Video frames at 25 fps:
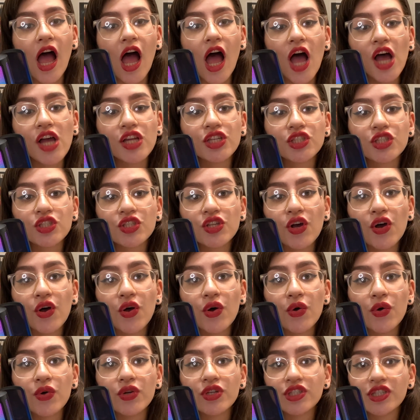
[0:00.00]

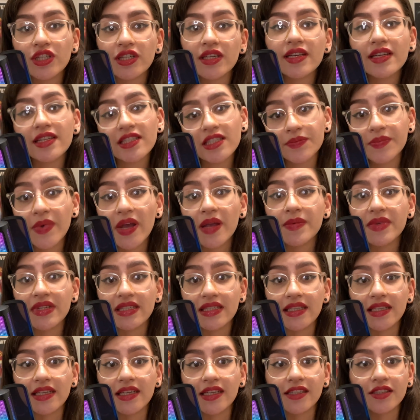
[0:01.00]
So she is
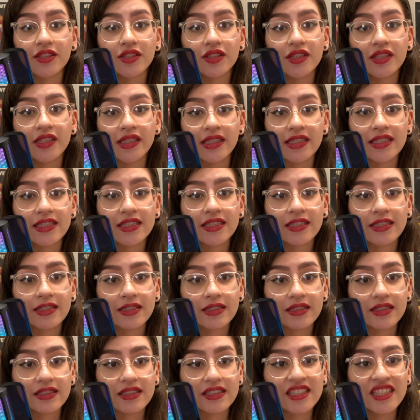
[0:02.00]
babysitting
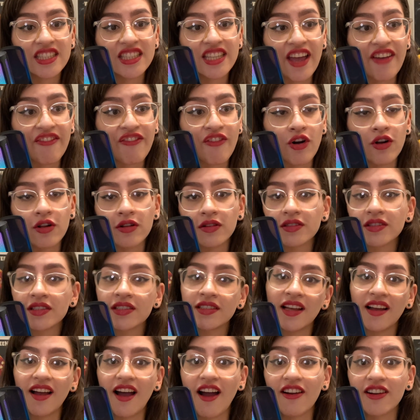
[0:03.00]
these
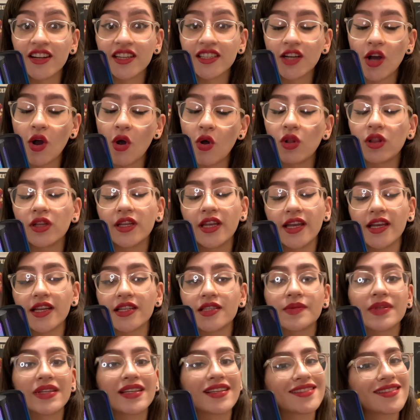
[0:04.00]
devils that are called
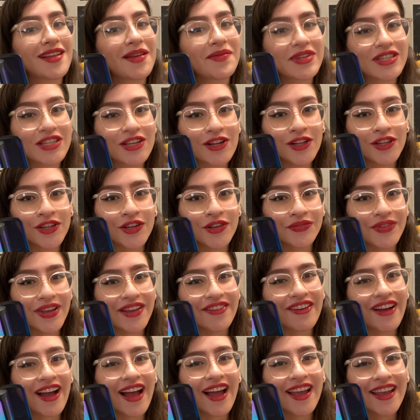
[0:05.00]
kids, because let me tell you,
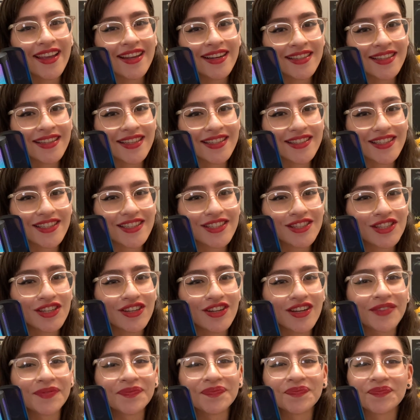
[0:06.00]
if I hated the
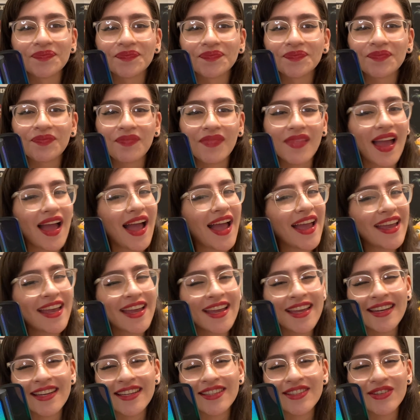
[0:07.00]
sister, I
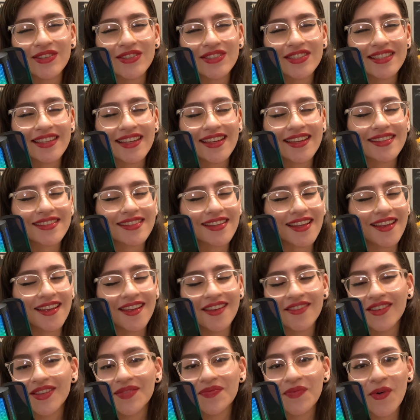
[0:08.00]
hated those kids
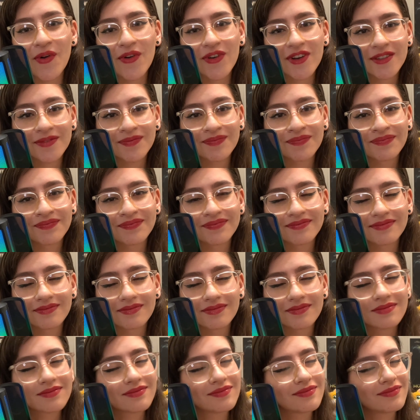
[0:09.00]
even more.
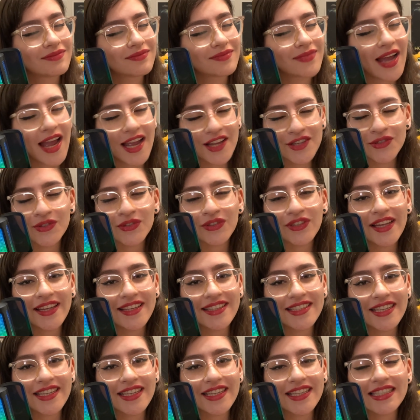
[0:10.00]
I truly
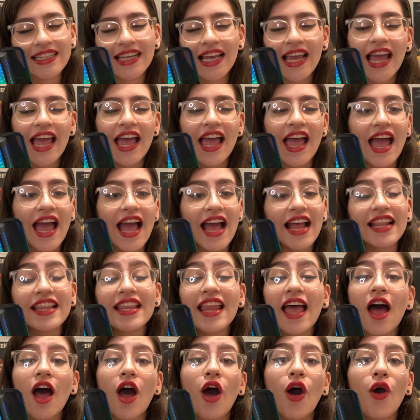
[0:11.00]
did.
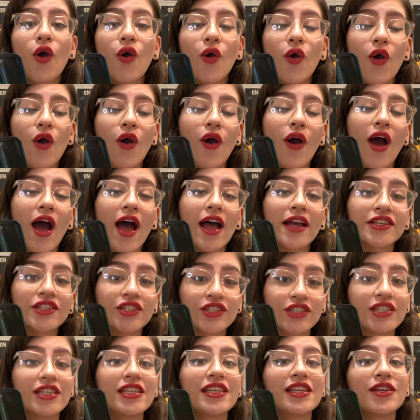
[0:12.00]
Now,
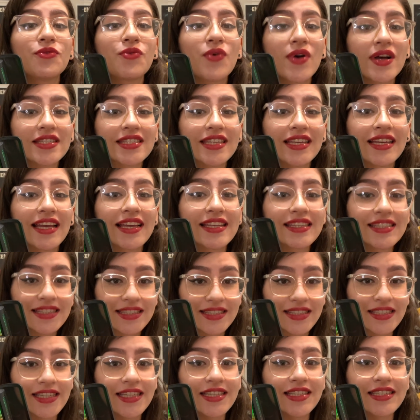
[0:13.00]
she once again
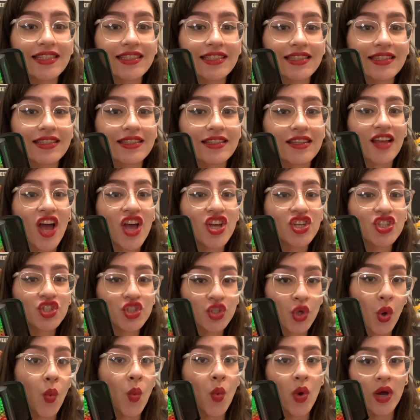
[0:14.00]
sees
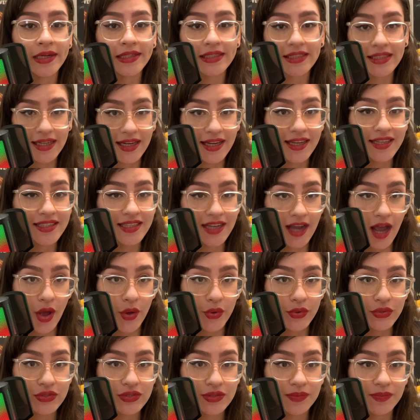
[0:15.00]
someone in the
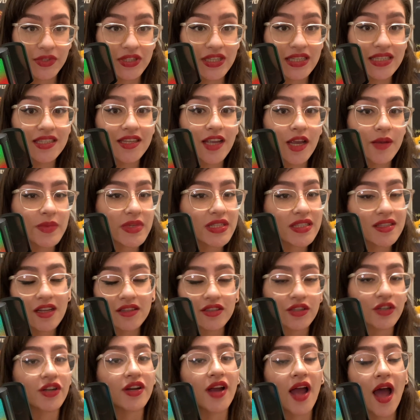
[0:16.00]
house, but this time it's
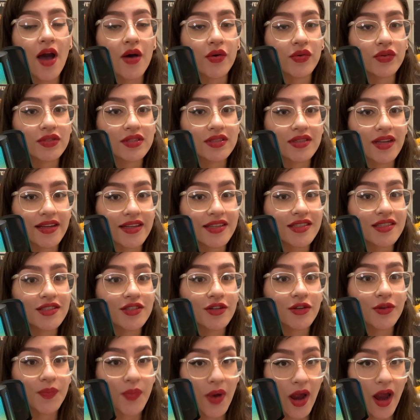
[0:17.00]
not her house, like it's
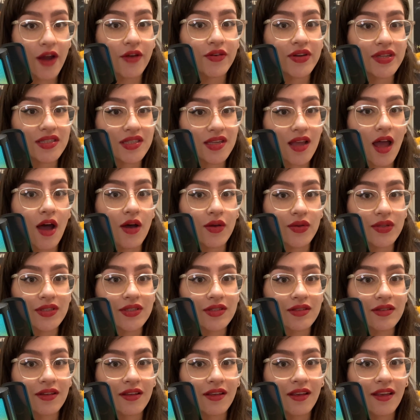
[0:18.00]
her parents'
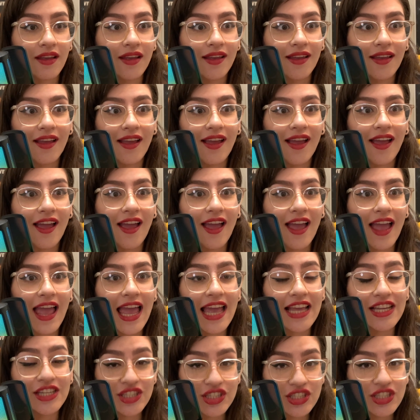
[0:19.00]
house.
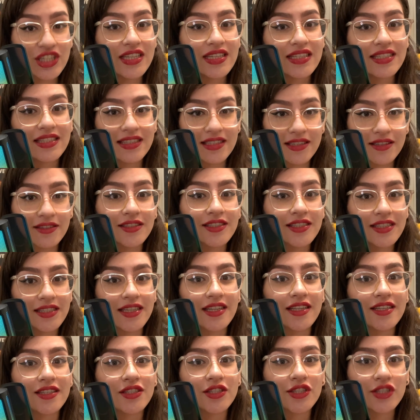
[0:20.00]
And she's still
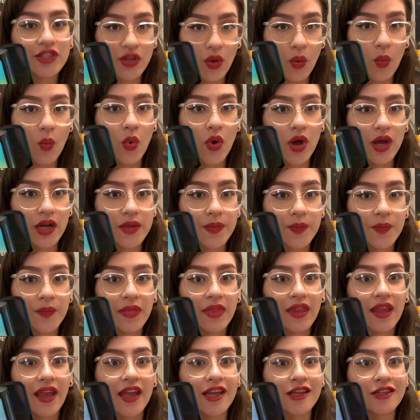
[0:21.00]
seeing someone,
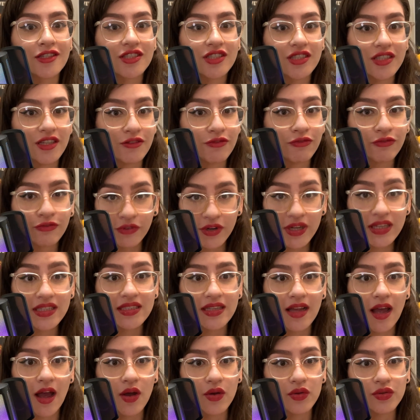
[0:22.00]
and she
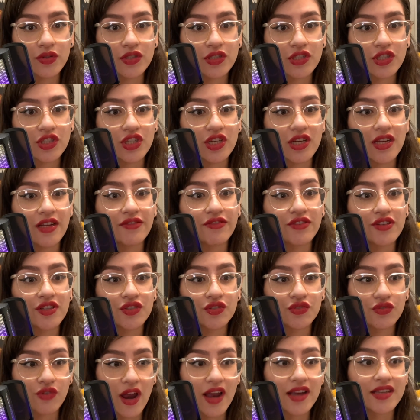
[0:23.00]
freaks out. She
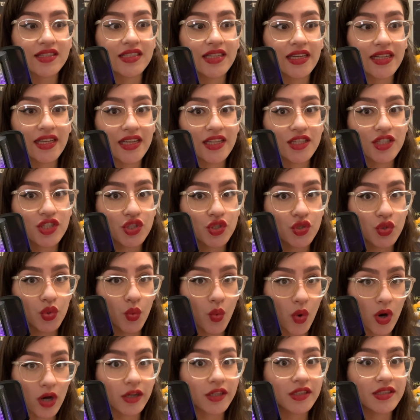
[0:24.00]
even drags the kids
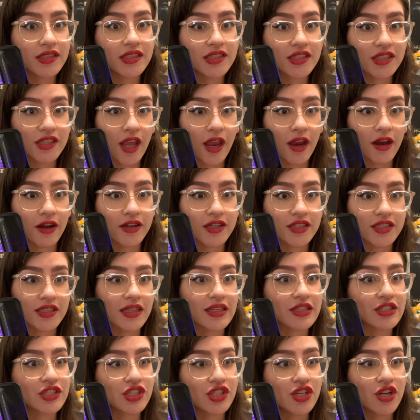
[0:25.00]
towards the stairs,
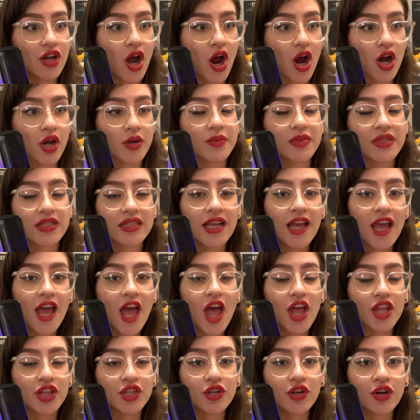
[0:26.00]
and she harms
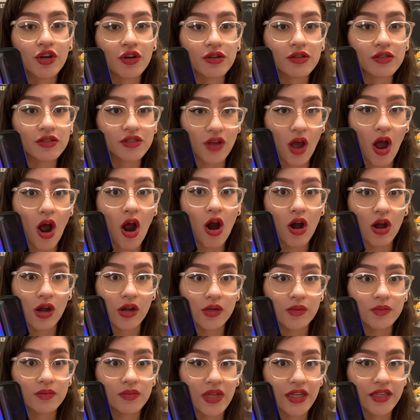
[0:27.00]
the girl's
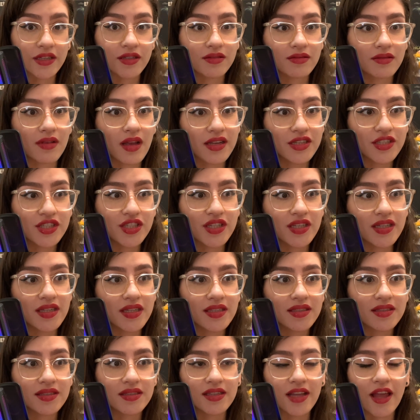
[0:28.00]
arm, like
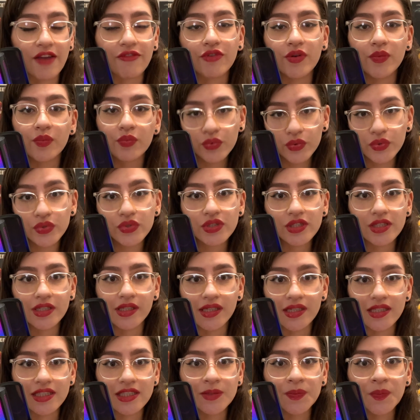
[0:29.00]
she's left with
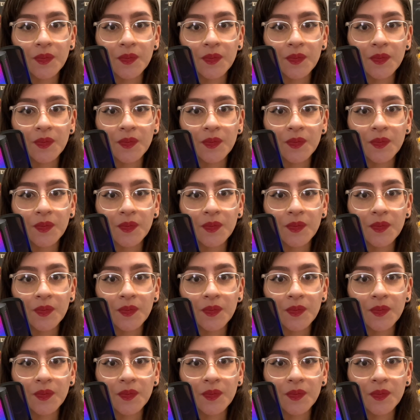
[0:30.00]
bruises.